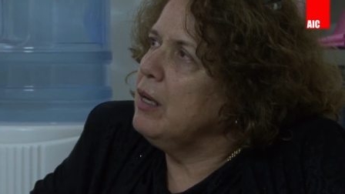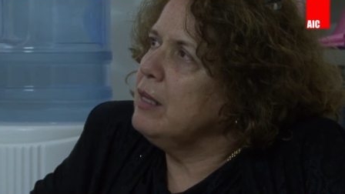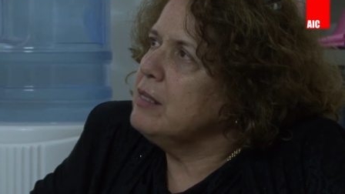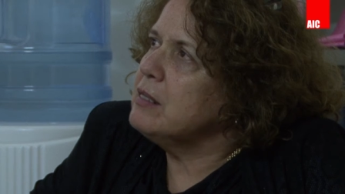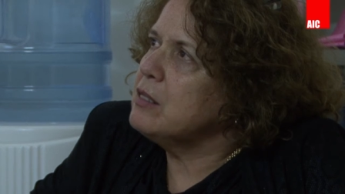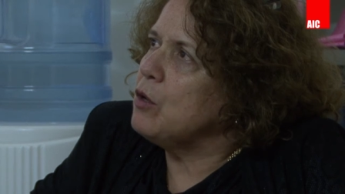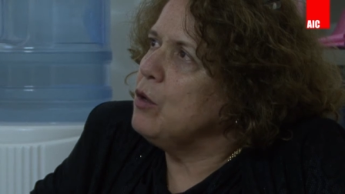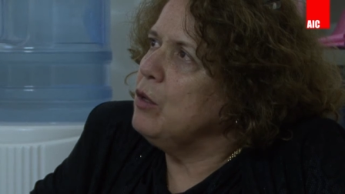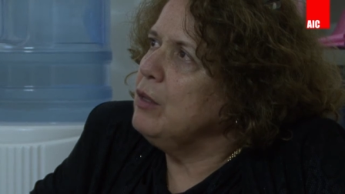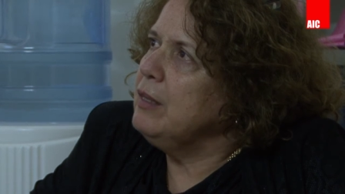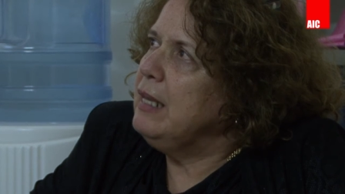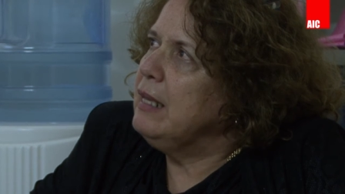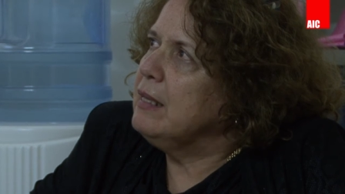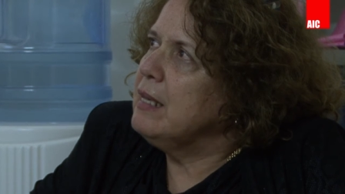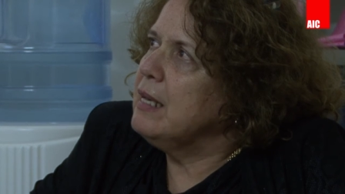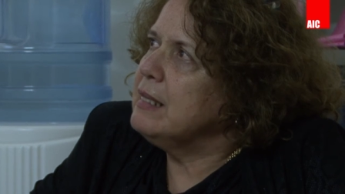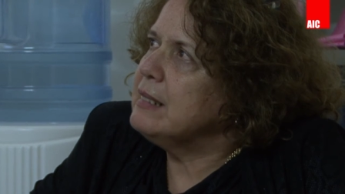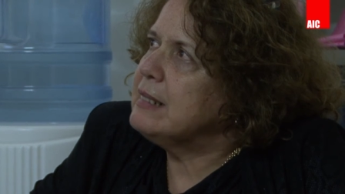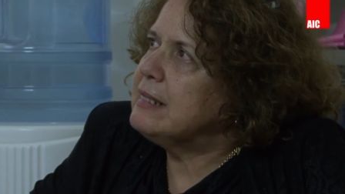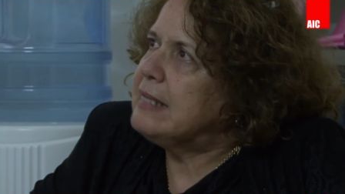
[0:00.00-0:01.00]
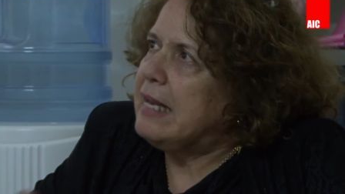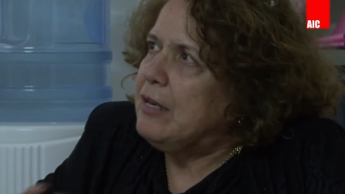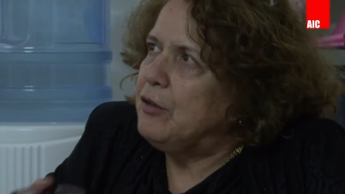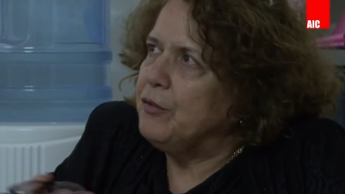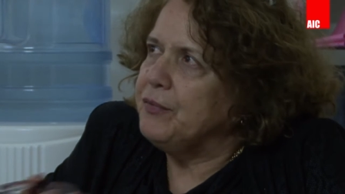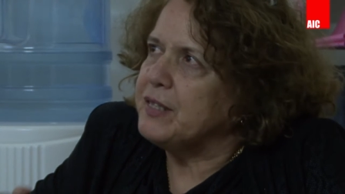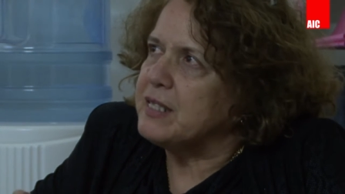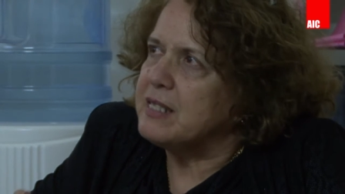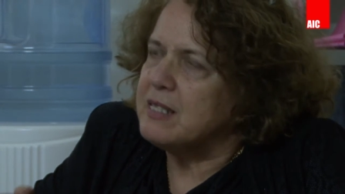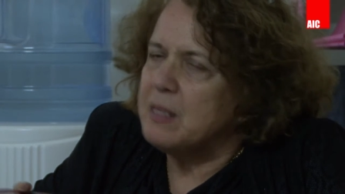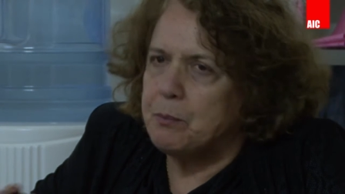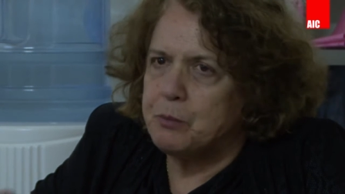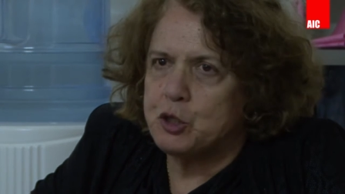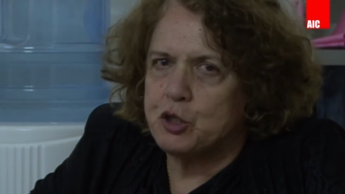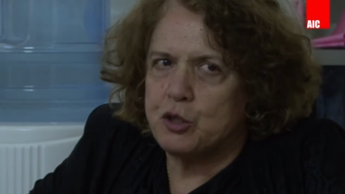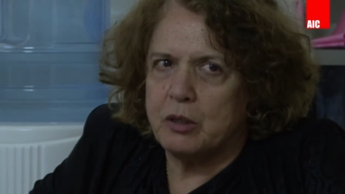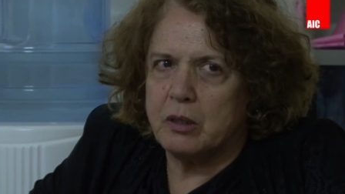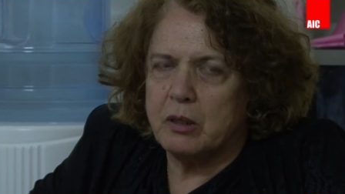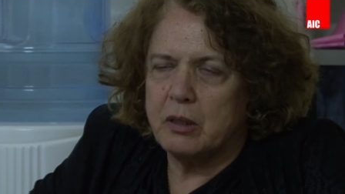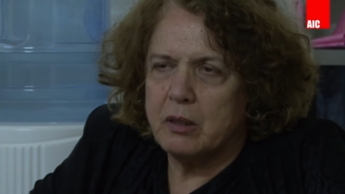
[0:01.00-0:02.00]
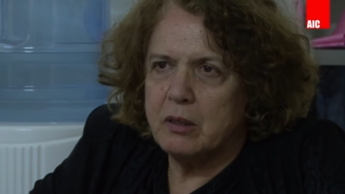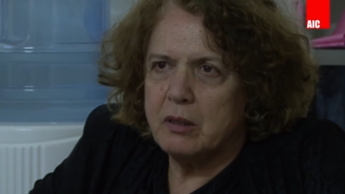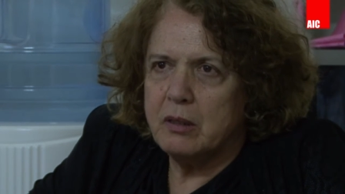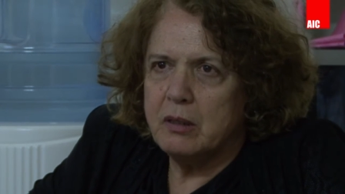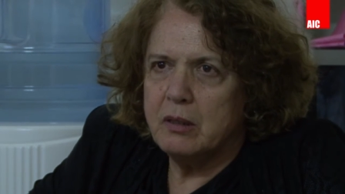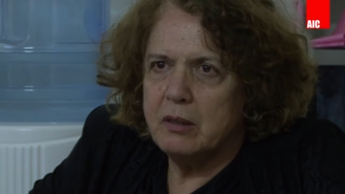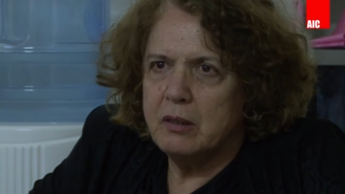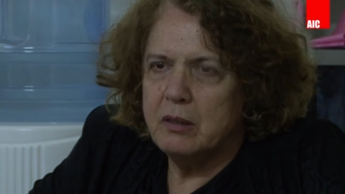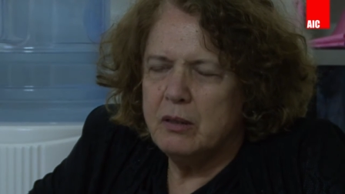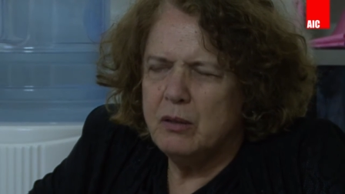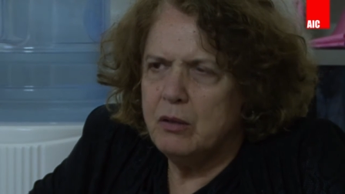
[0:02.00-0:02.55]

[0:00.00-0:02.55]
we call is called a state of exception.